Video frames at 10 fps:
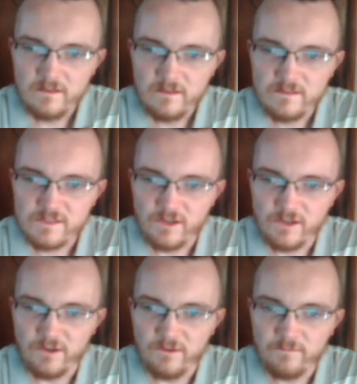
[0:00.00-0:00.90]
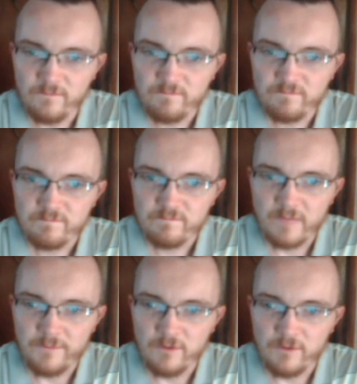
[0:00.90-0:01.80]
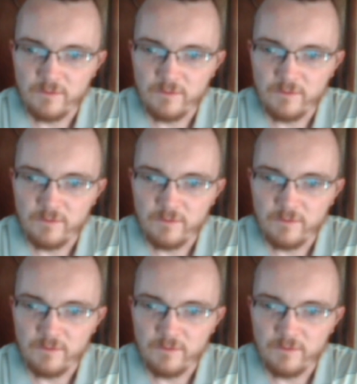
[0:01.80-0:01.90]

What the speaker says: So my opponent